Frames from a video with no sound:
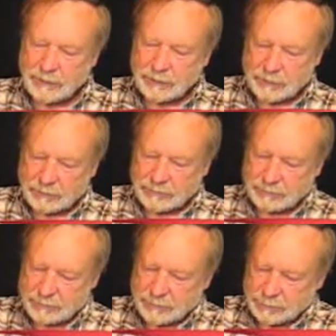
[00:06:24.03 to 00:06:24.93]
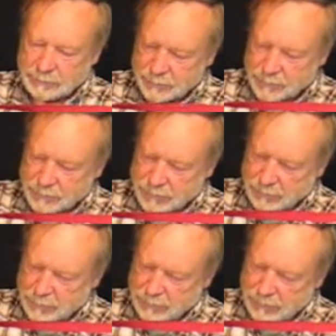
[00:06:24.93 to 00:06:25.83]
And so we just push the pin
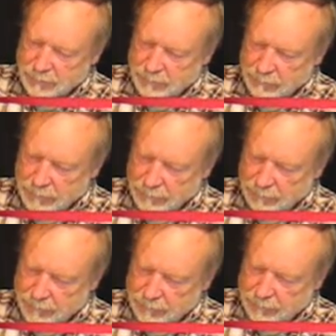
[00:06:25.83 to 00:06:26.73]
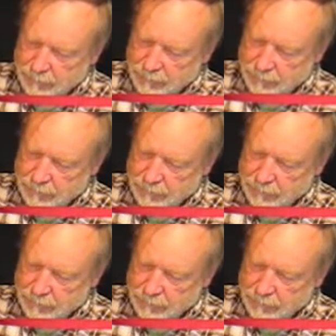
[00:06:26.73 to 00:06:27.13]
apart all the way through.